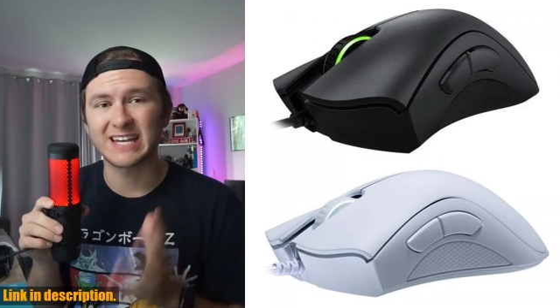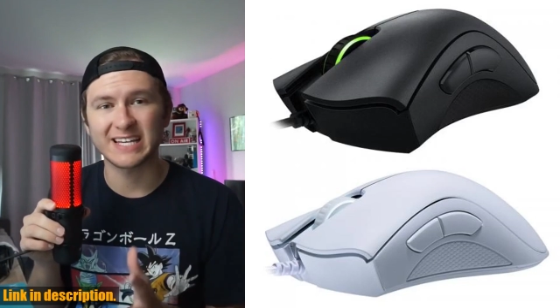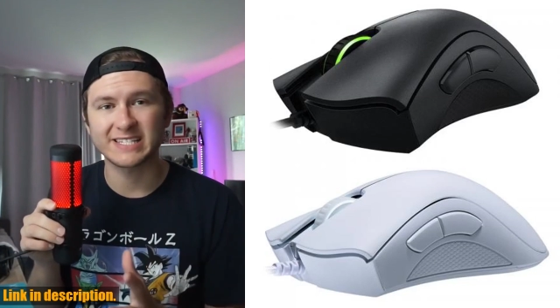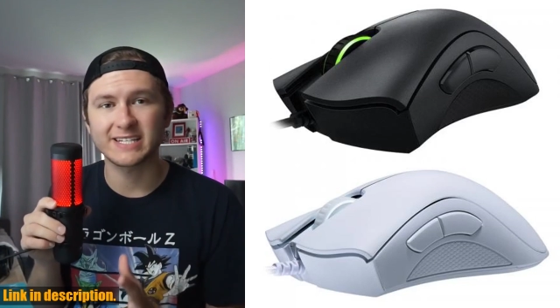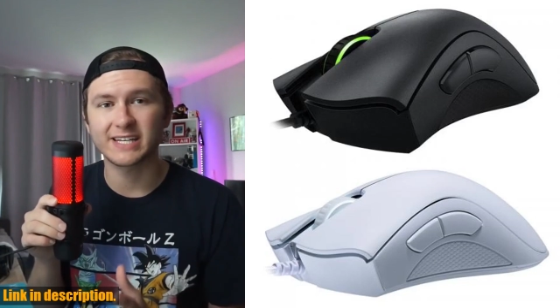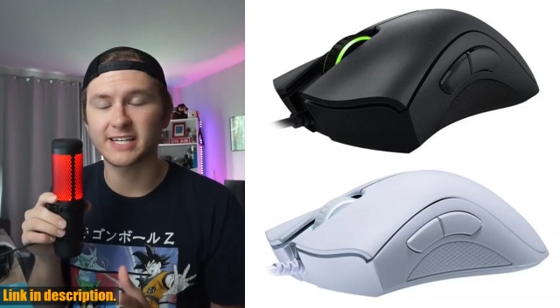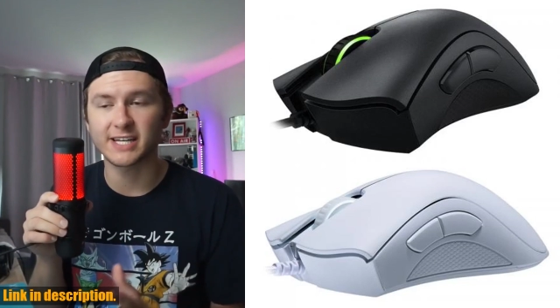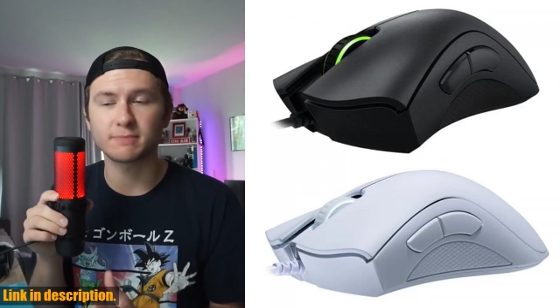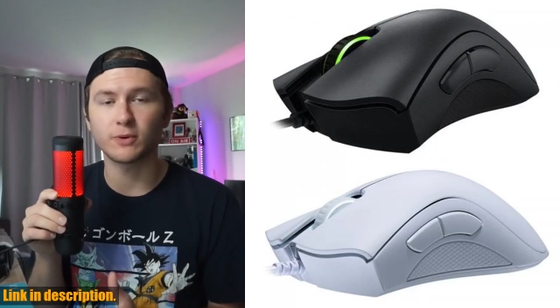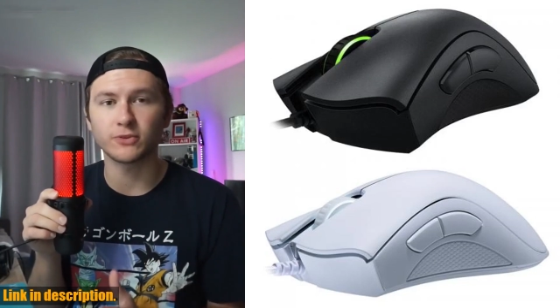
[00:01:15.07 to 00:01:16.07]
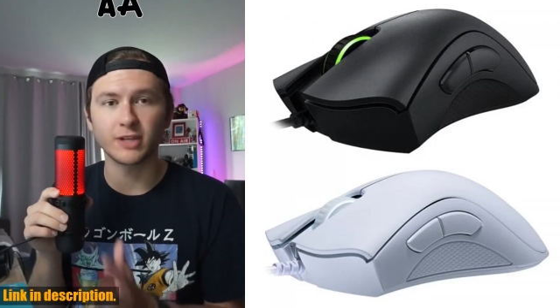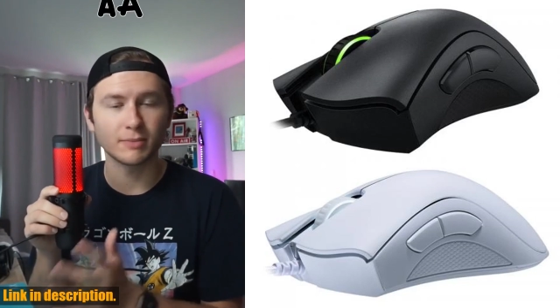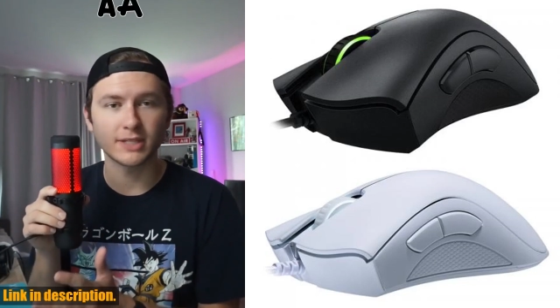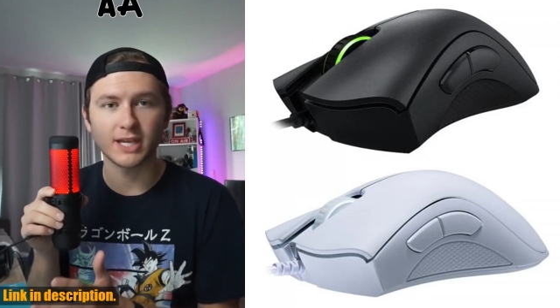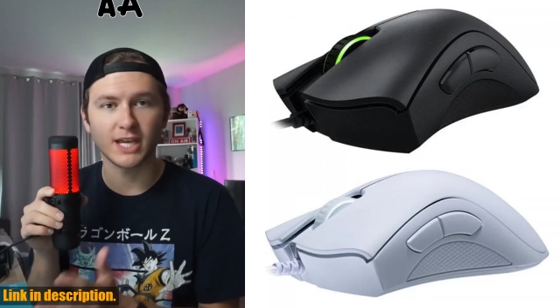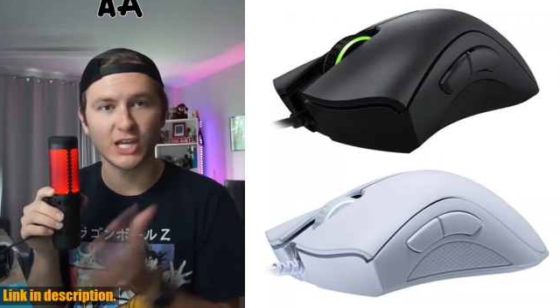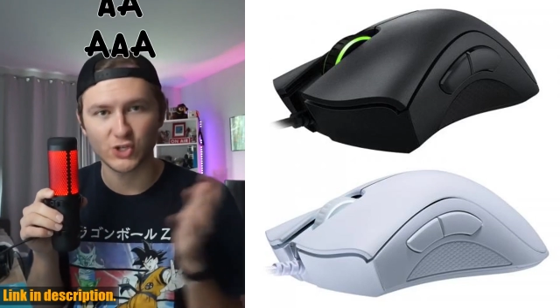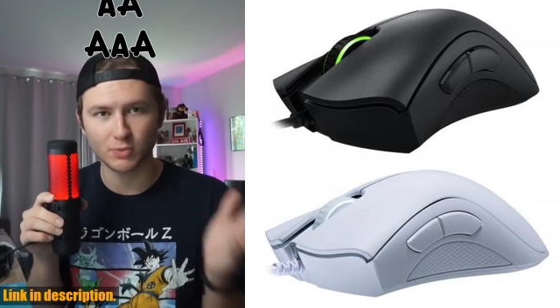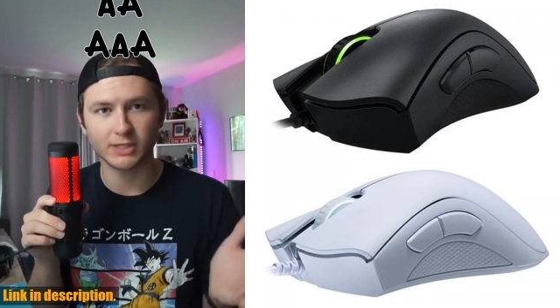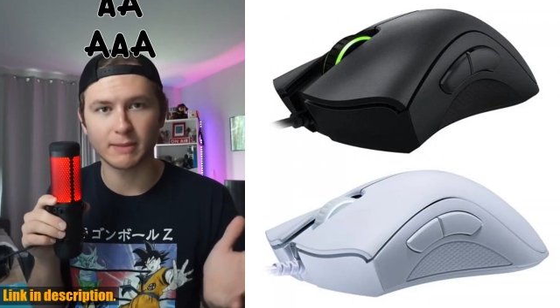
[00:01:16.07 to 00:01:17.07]
Essential is no exception.
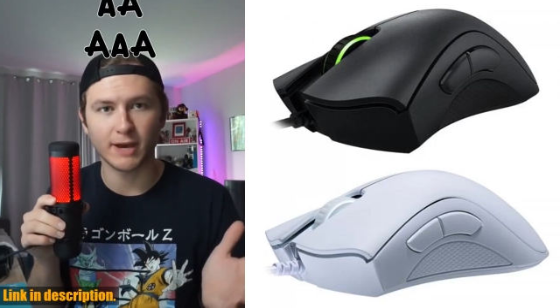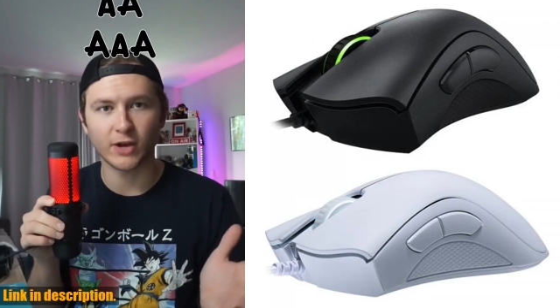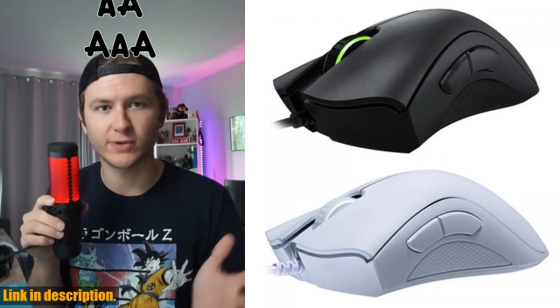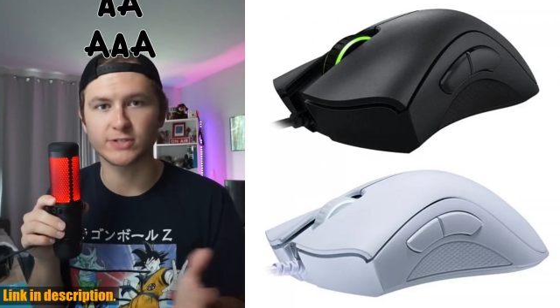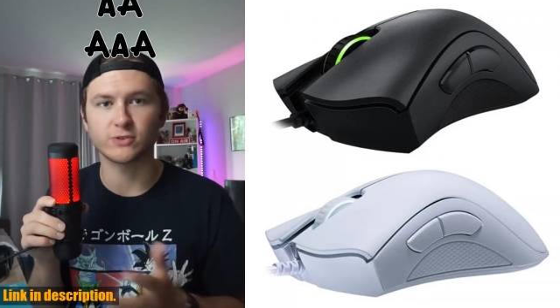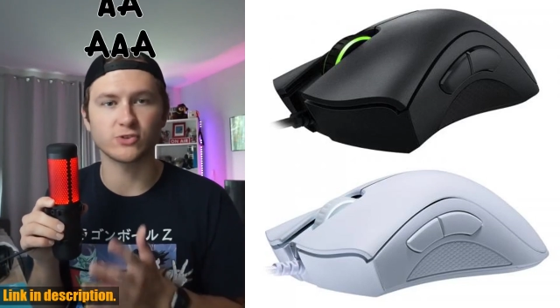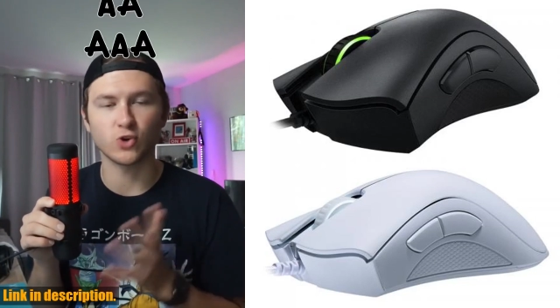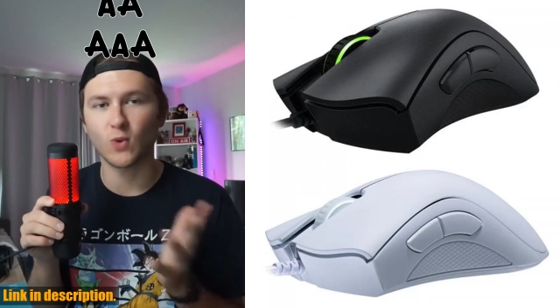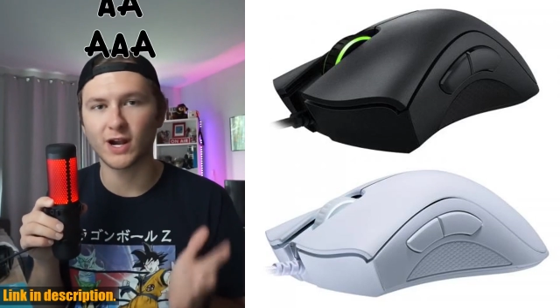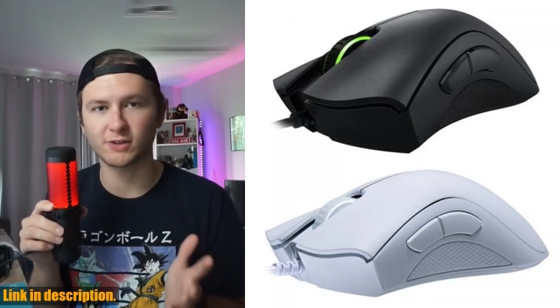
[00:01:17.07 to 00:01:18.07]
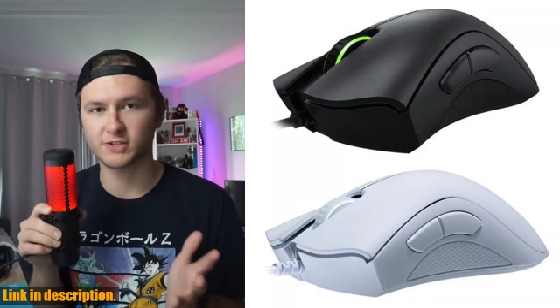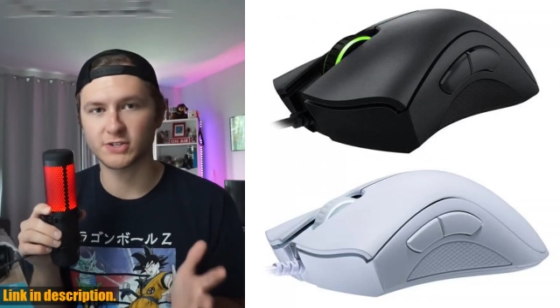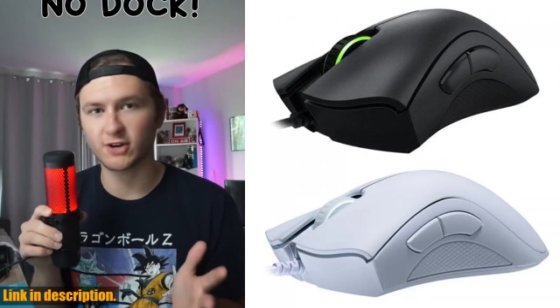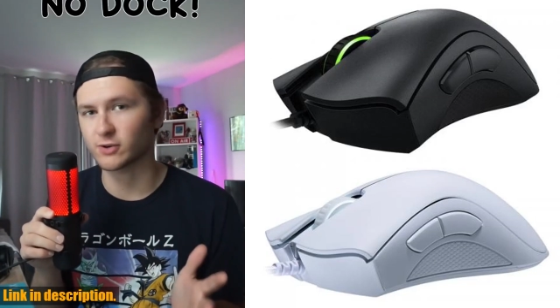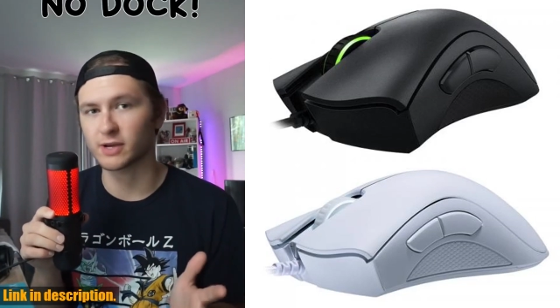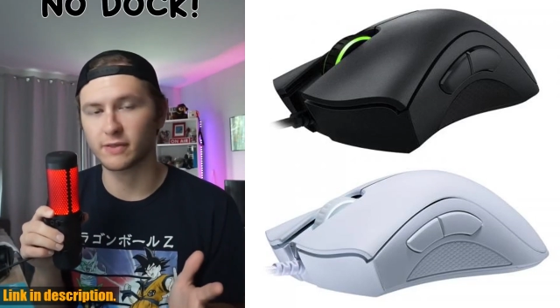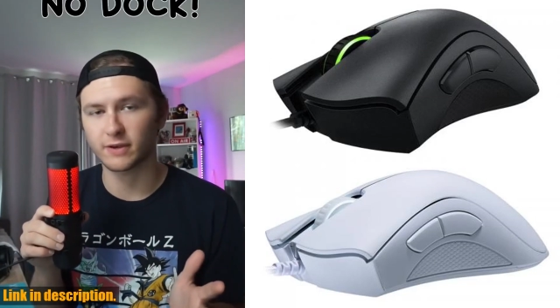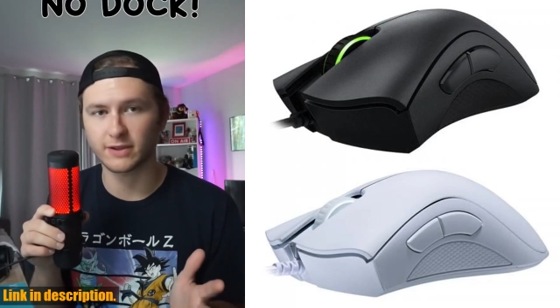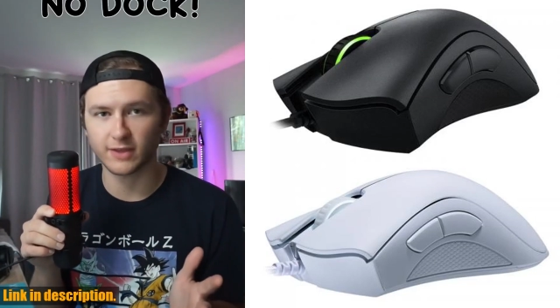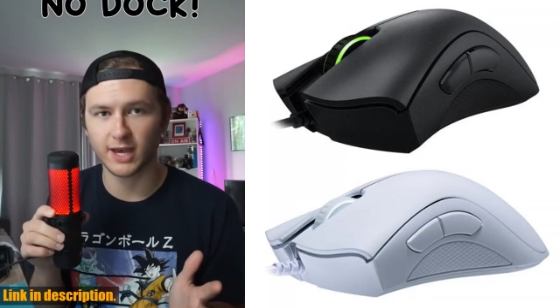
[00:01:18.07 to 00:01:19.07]
Immerse yourself in the ultimate
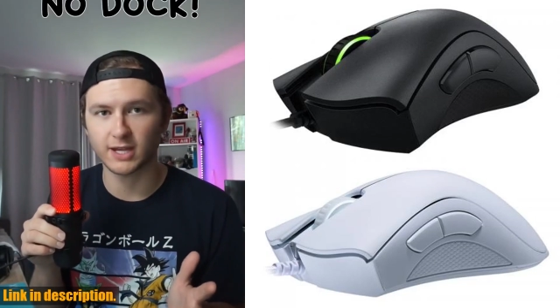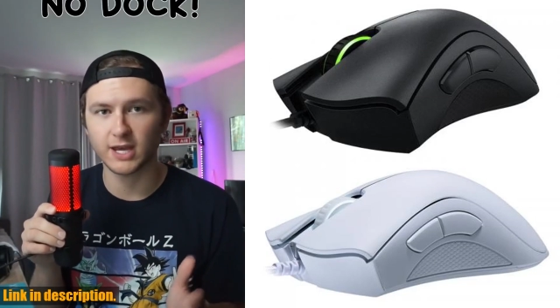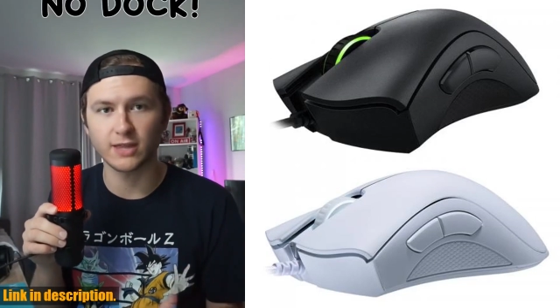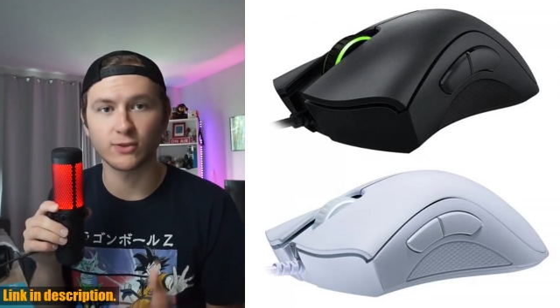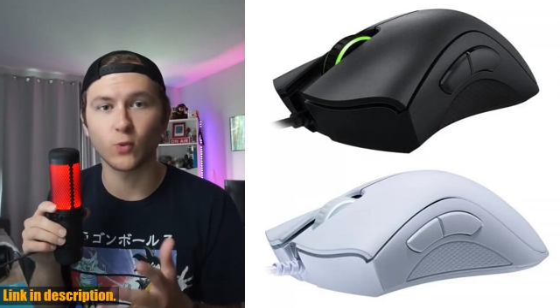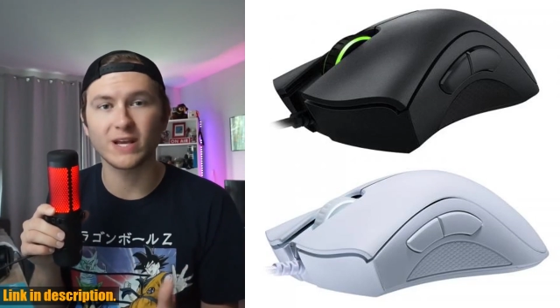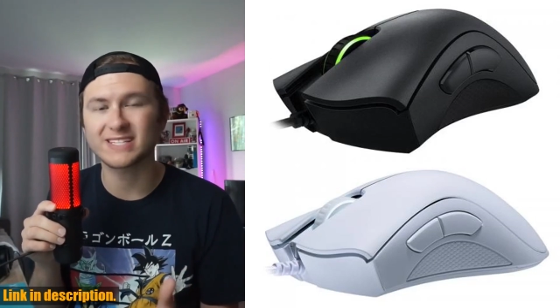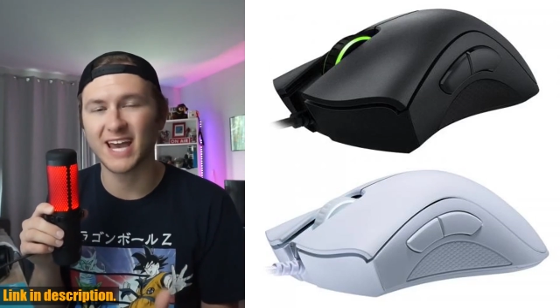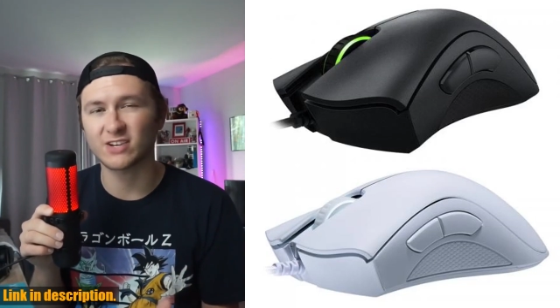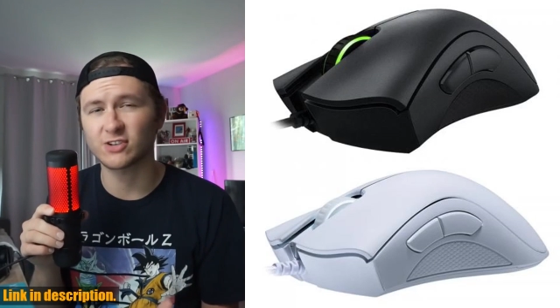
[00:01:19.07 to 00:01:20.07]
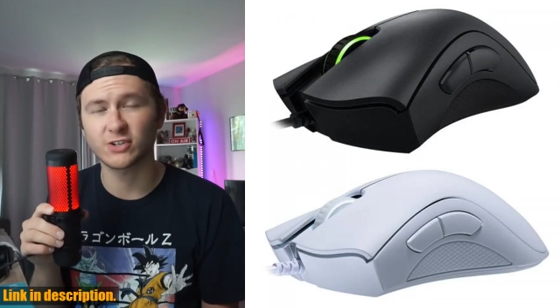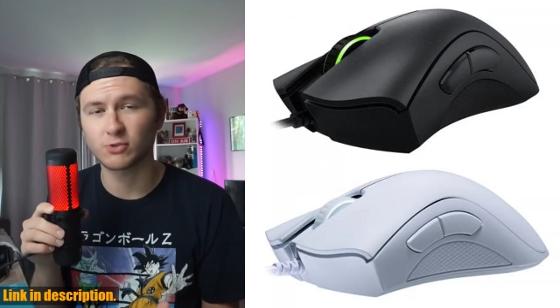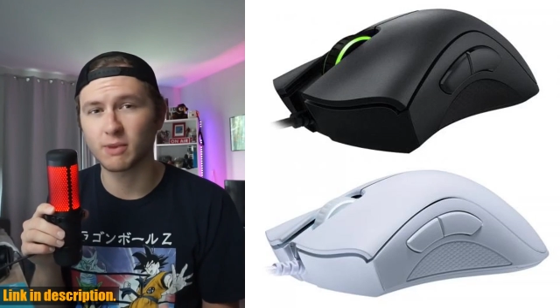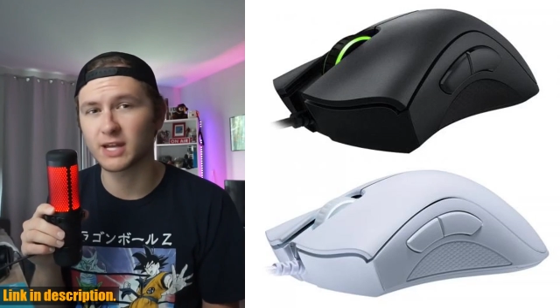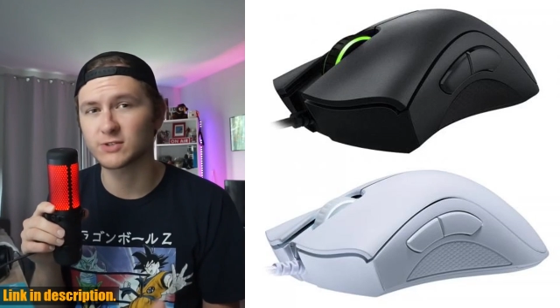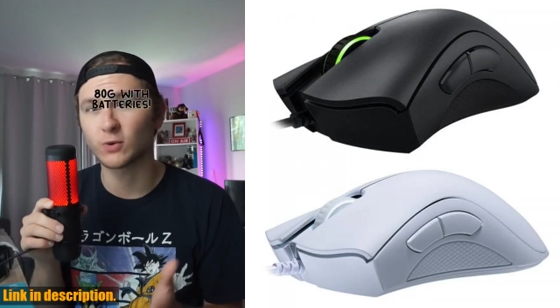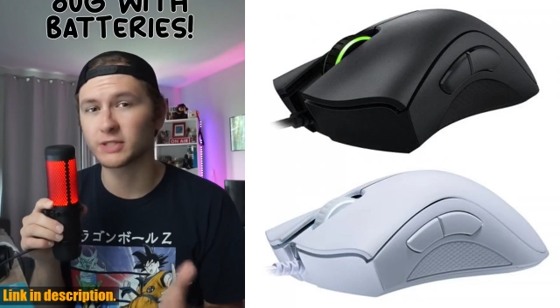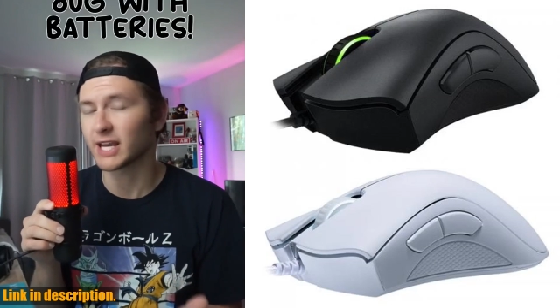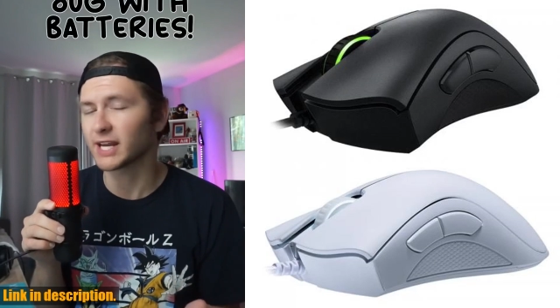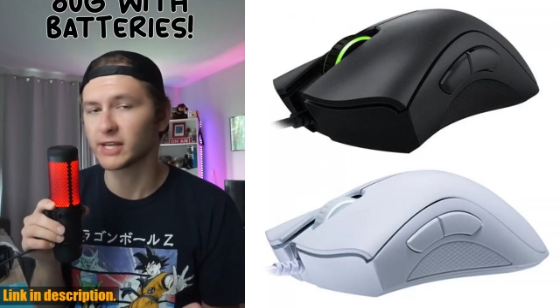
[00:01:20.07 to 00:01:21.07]
Razer experience and elevate your gaming to the
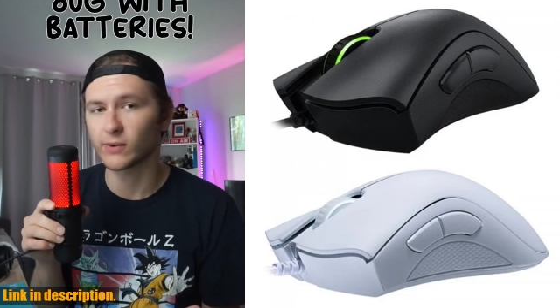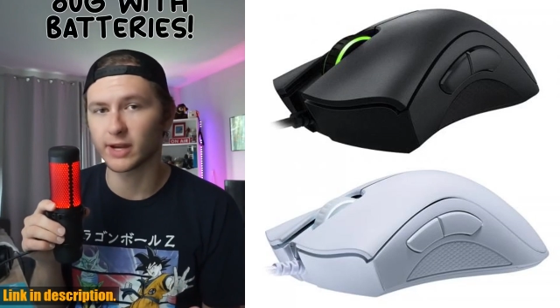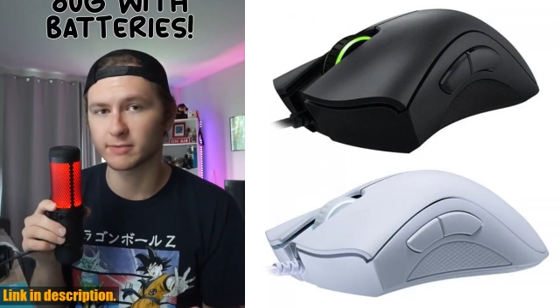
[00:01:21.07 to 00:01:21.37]
next level.